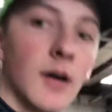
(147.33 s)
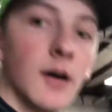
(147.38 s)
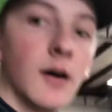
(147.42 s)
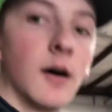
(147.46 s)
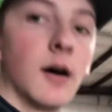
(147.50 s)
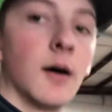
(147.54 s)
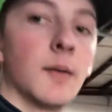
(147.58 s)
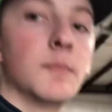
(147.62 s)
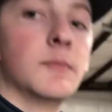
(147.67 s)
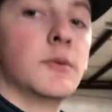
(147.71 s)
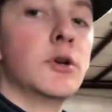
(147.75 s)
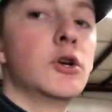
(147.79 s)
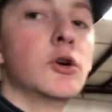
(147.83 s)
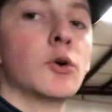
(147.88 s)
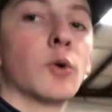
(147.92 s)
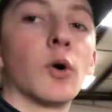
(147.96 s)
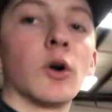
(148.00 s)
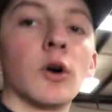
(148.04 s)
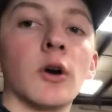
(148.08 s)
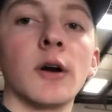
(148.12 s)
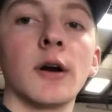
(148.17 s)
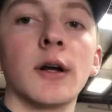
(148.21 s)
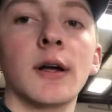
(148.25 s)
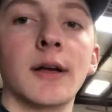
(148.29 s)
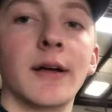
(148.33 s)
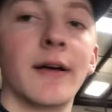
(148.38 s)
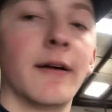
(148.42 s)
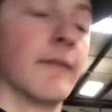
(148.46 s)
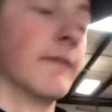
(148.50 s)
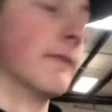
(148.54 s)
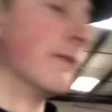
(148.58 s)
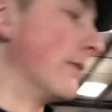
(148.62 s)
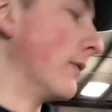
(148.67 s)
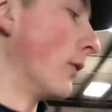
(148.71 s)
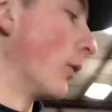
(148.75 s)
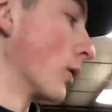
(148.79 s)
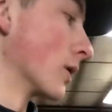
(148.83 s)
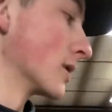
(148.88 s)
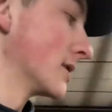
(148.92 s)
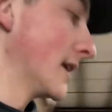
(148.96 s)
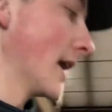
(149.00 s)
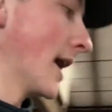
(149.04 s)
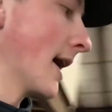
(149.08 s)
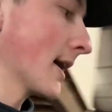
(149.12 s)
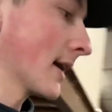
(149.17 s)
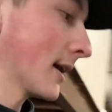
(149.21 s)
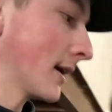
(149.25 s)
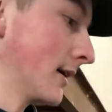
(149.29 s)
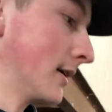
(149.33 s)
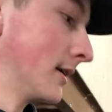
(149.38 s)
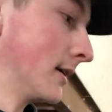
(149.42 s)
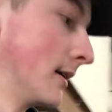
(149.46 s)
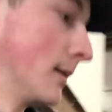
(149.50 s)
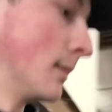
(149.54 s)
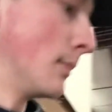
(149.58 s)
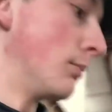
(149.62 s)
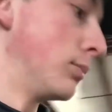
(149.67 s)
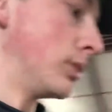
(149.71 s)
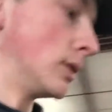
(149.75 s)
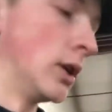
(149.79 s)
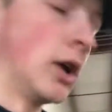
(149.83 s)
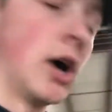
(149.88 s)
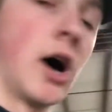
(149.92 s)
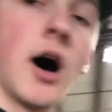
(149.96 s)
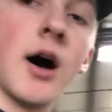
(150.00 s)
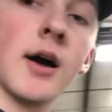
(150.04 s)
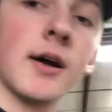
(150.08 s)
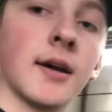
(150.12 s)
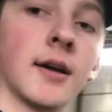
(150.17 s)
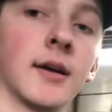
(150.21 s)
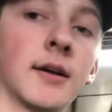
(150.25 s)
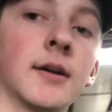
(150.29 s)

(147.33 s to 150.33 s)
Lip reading: newer Vortec block